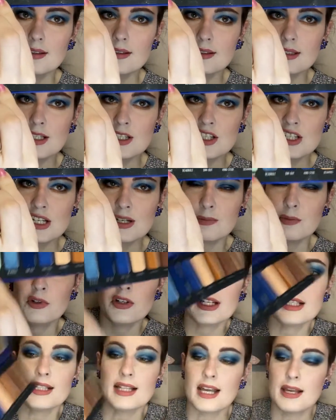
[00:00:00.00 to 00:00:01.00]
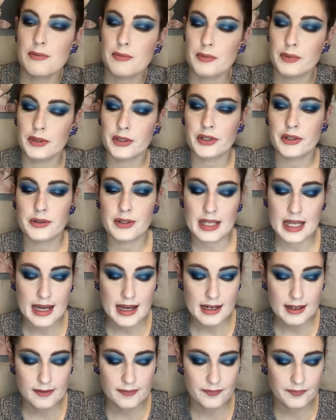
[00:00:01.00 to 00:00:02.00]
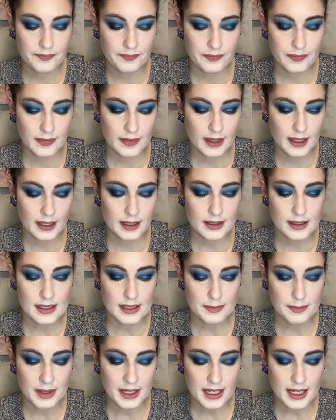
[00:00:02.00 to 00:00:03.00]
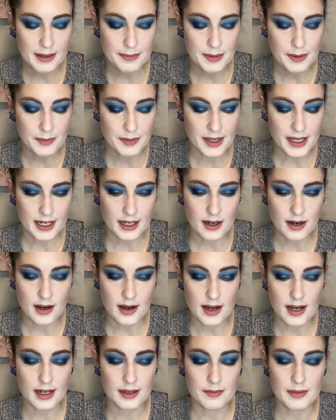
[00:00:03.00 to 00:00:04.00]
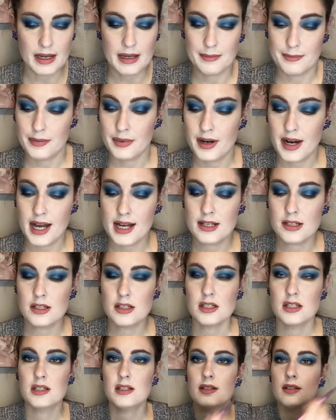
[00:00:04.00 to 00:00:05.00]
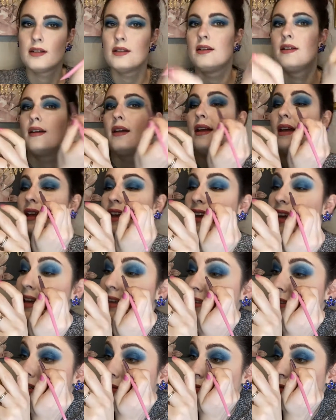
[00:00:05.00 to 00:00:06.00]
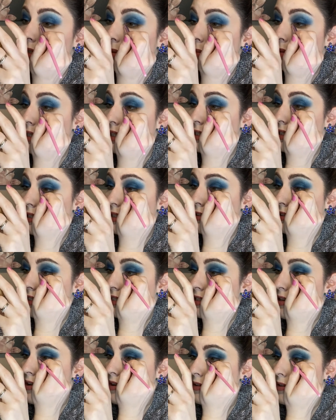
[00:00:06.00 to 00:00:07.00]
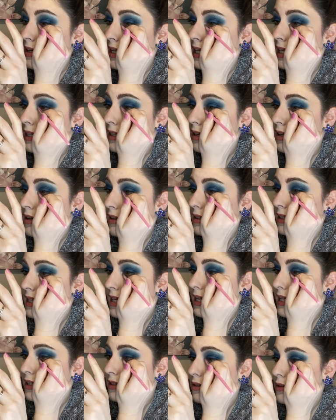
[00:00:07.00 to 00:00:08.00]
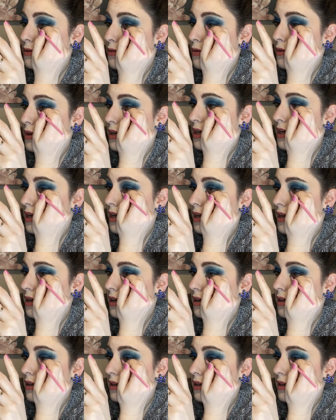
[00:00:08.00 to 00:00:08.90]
the shimmery light blue again. Just pick up a bit on my brush. And then what I'm going to do is go in on the inner corner.